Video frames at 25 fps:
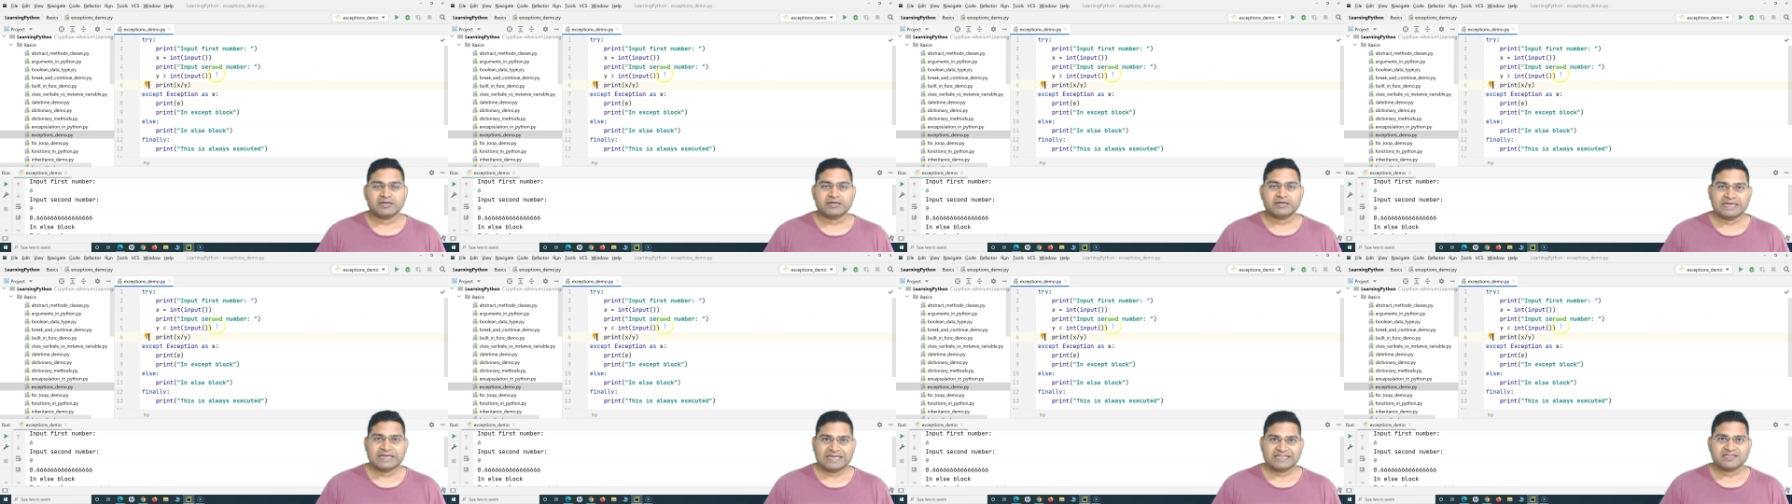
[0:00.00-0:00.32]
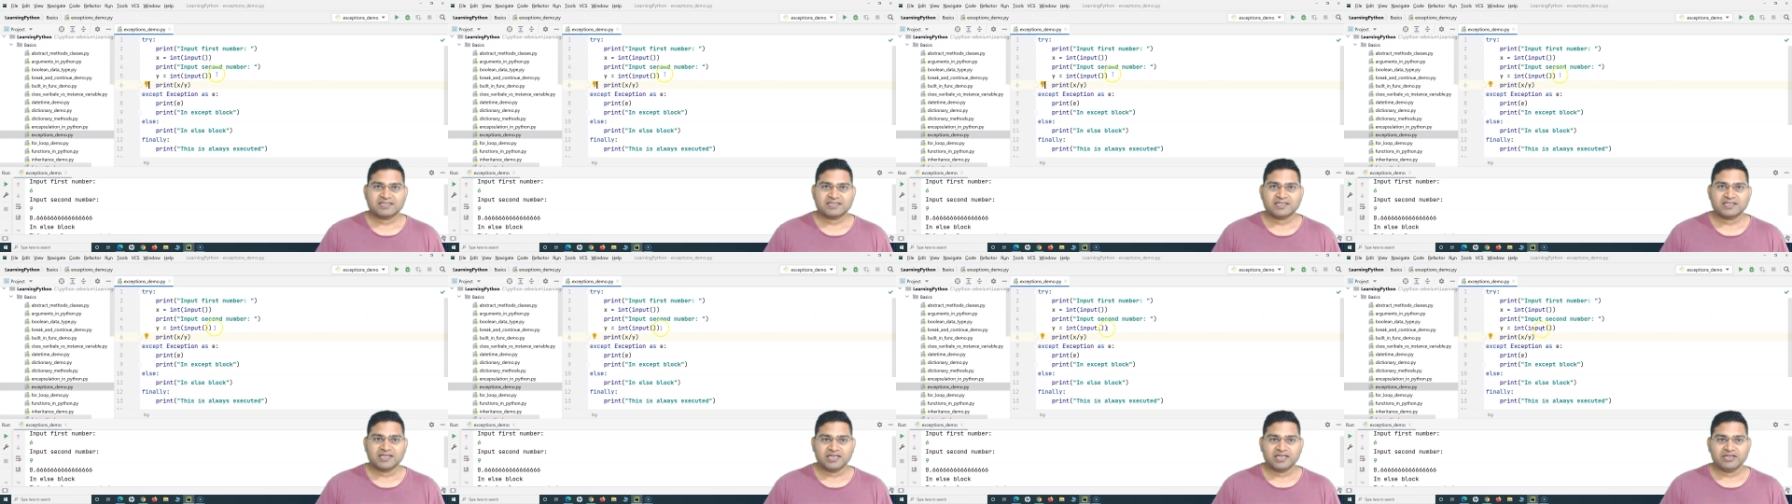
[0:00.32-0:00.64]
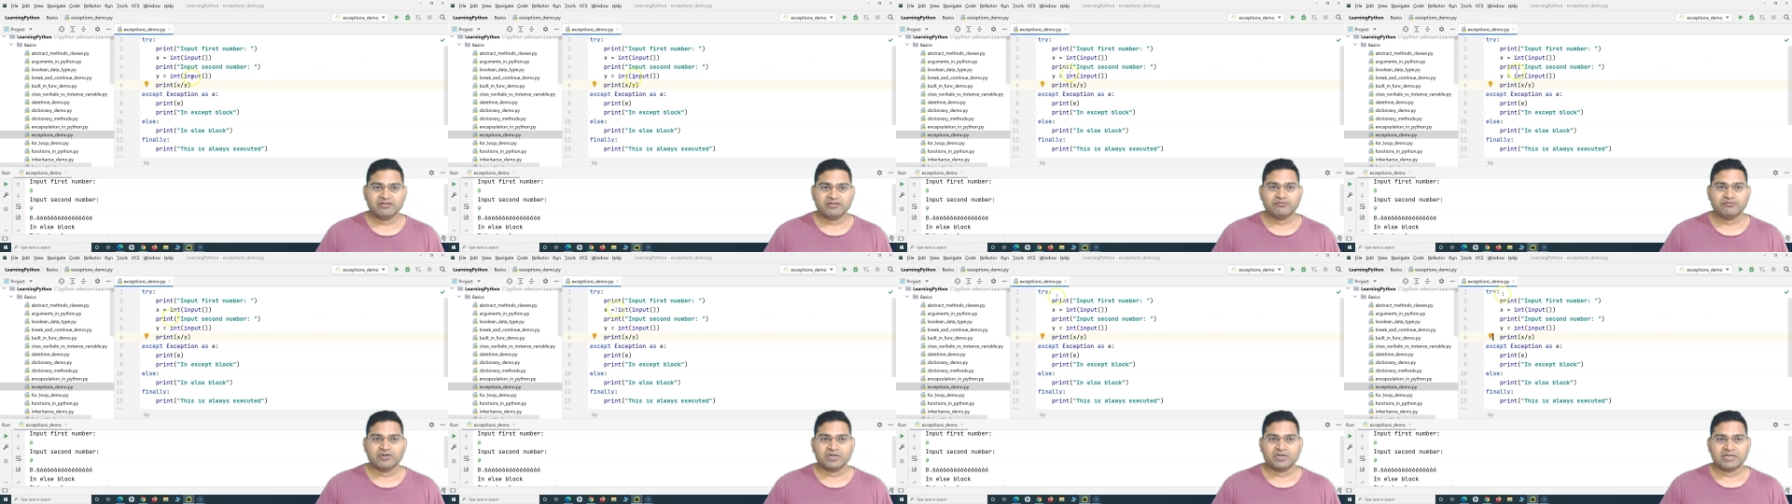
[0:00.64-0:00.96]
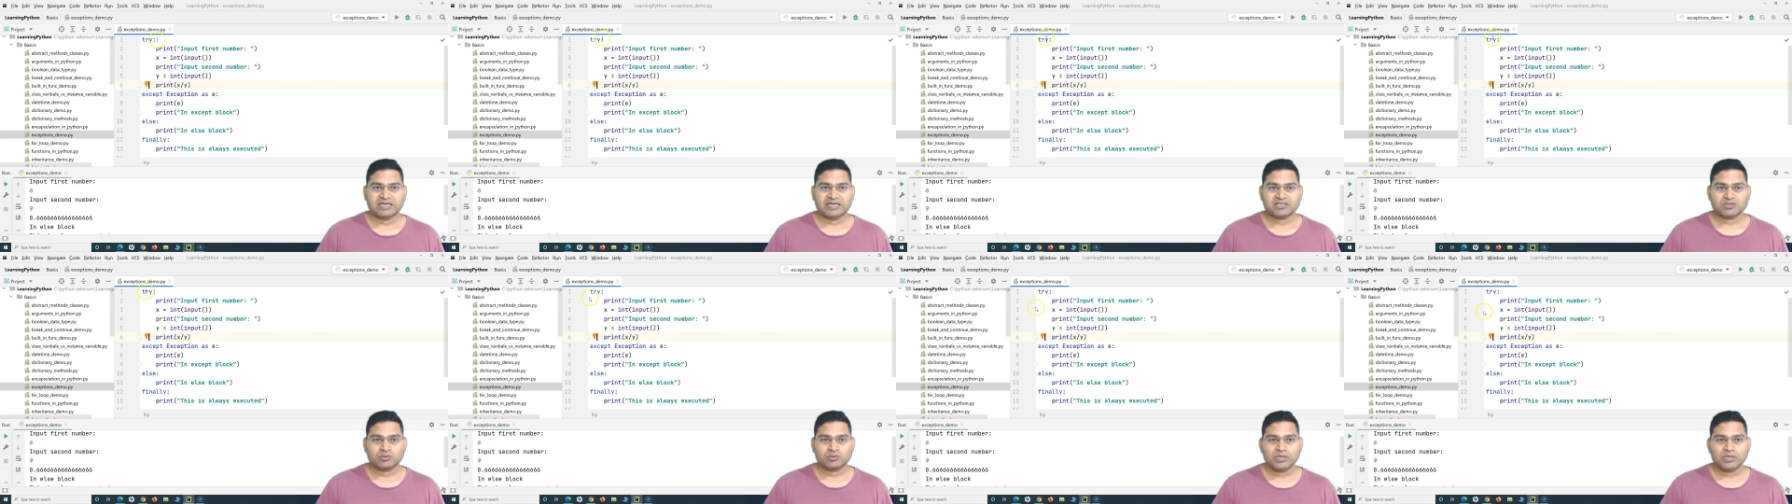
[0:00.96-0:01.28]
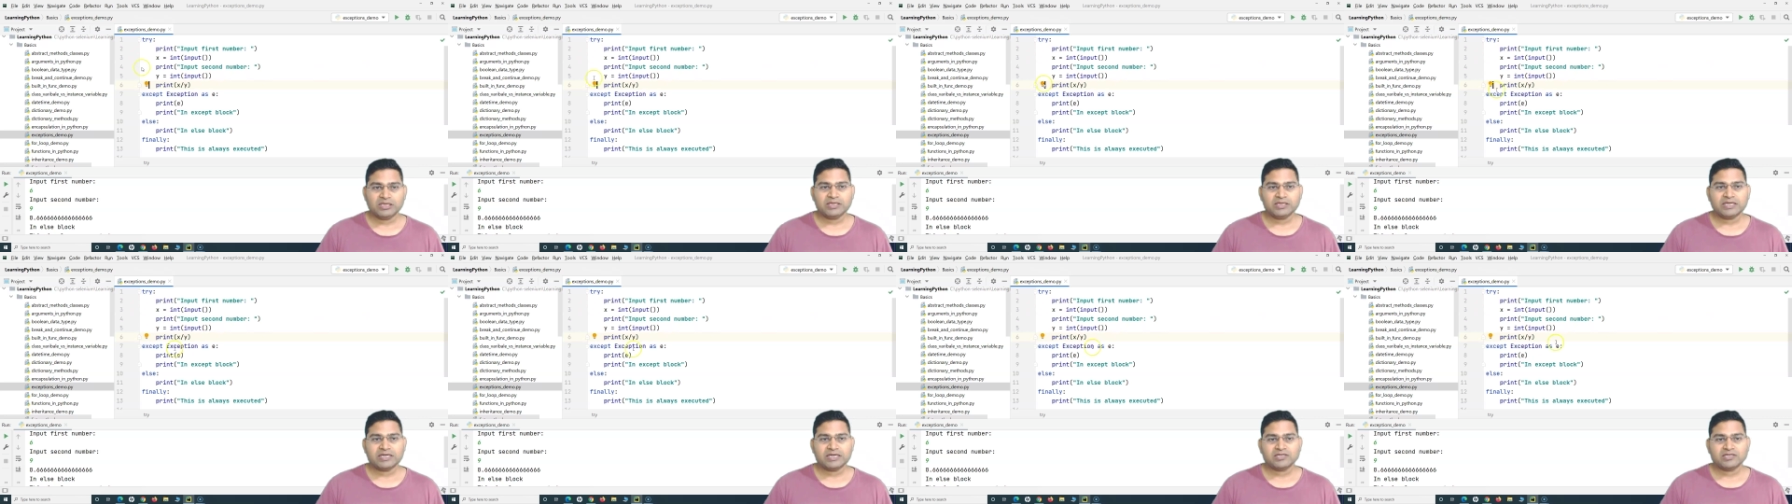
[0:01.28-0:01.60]
raise keyword as
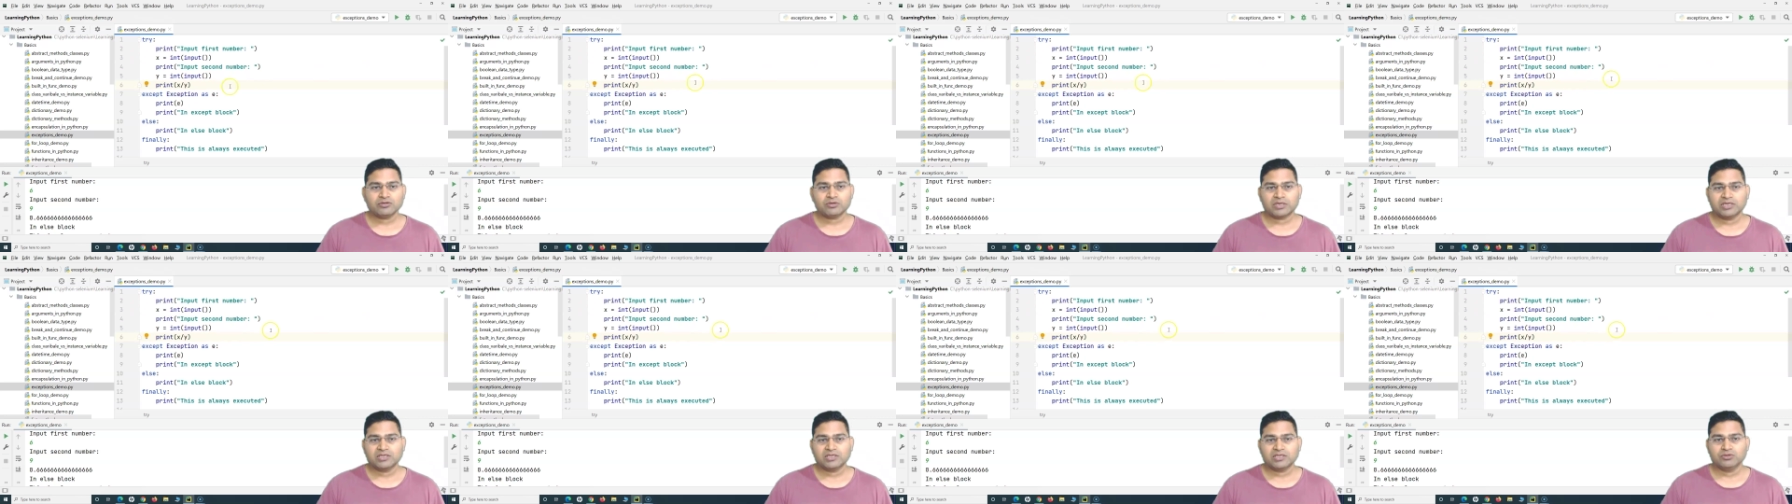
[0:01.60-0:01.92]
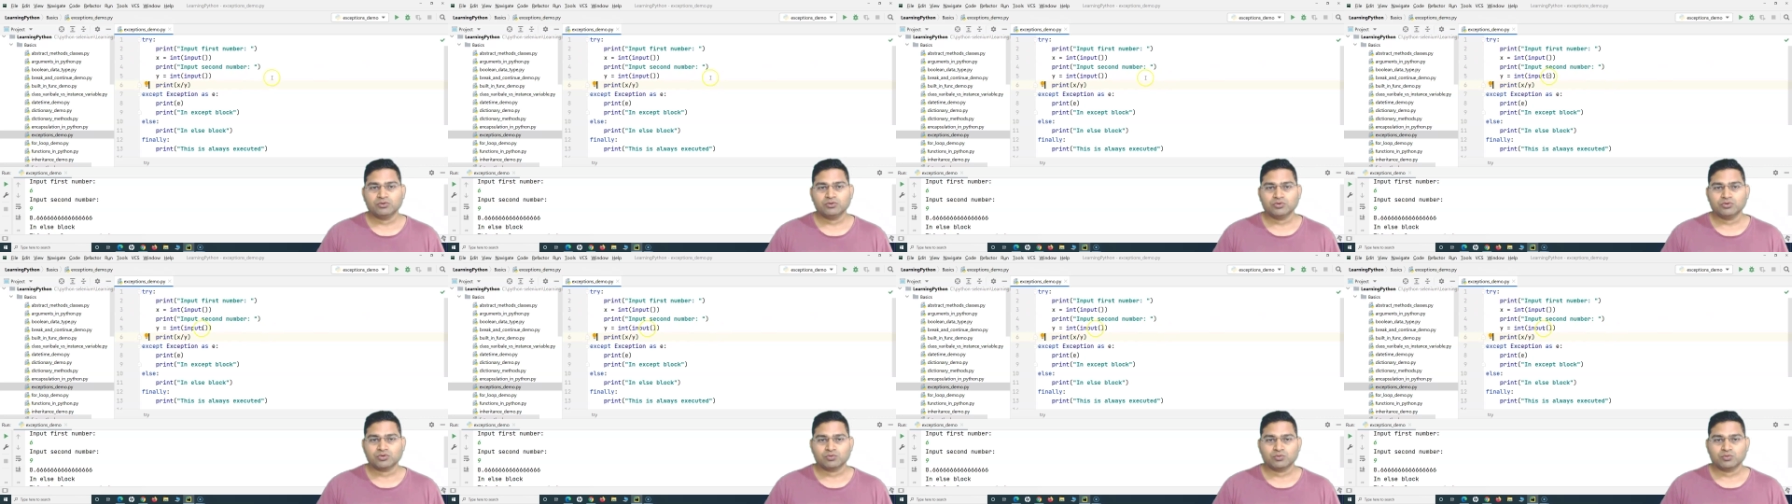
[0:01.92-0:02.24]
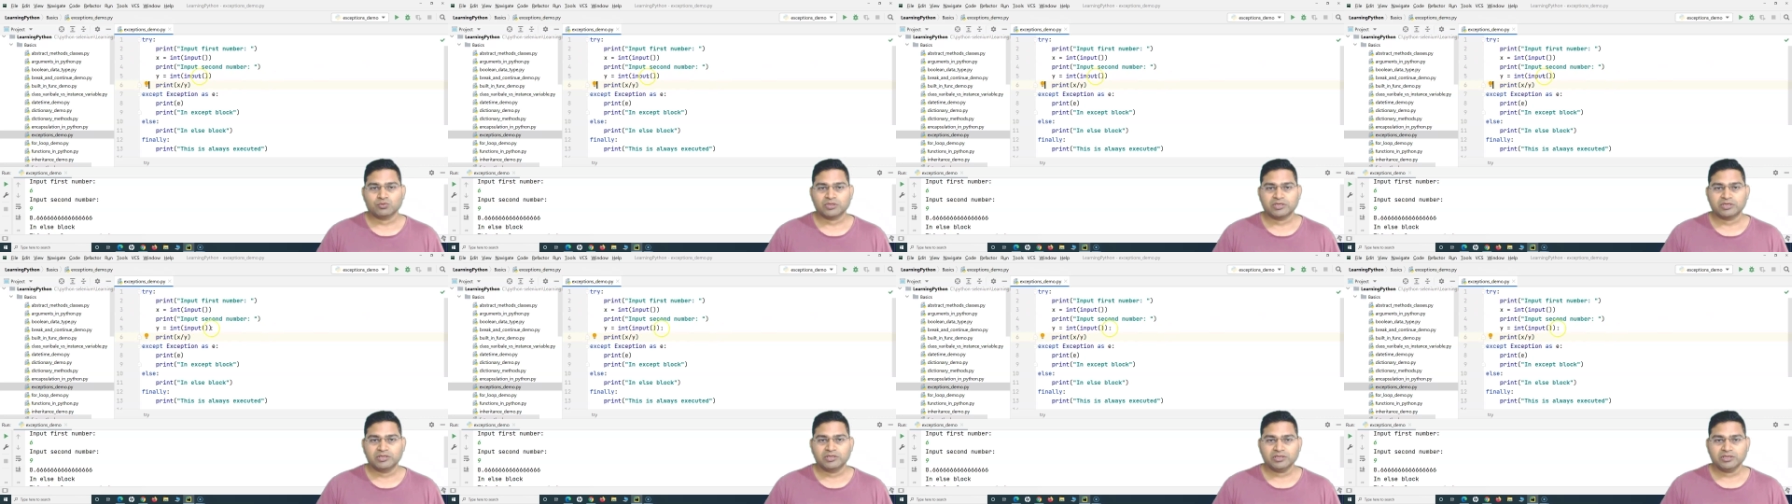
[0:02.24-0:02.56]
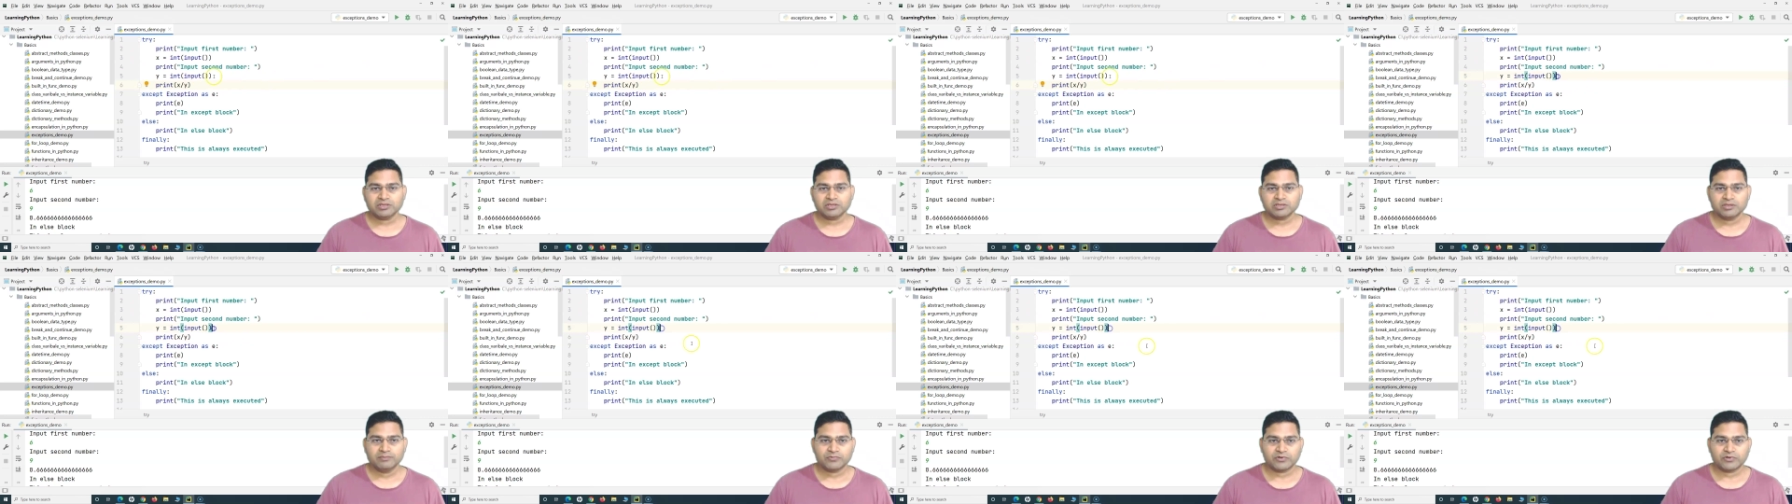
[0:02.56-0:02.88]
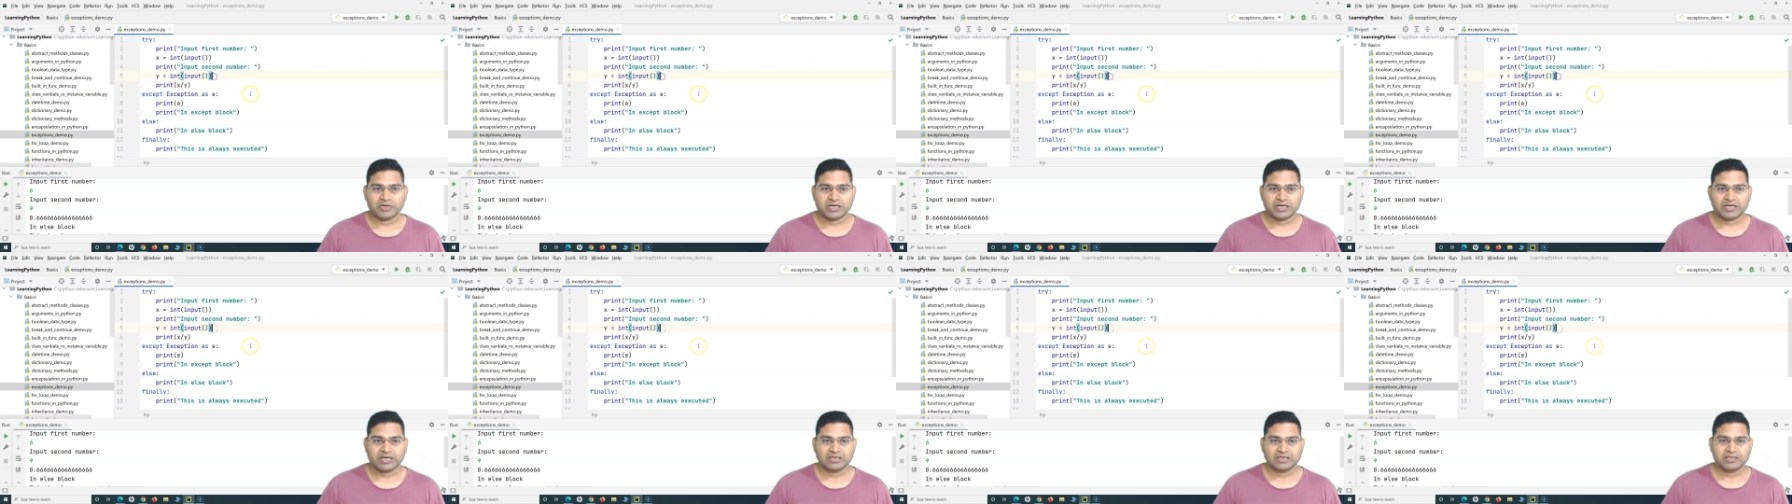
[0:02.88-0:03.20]
well that you can use with this
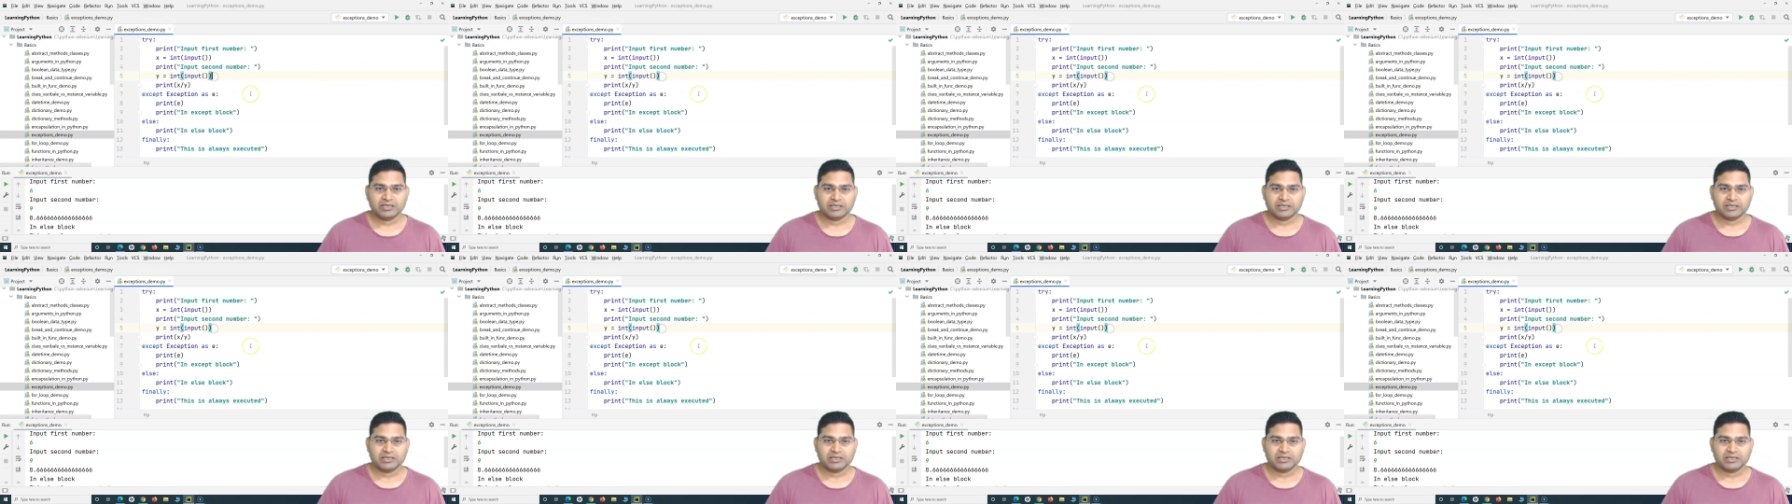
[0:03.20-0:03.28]
try